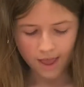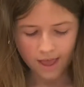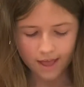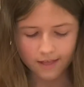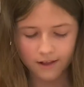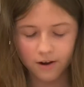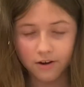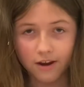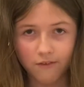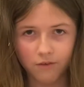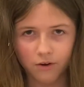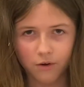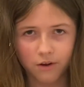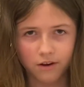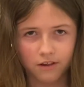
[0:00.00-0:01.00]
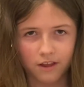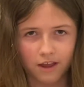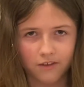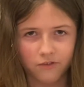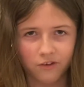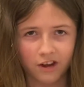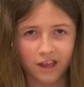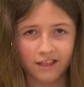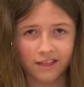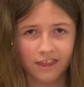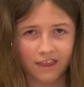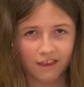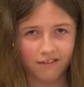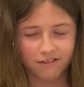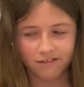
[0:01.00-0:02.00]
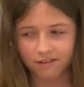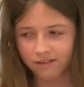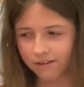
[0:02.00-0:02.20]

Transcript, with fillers: They're never going to let us forget this.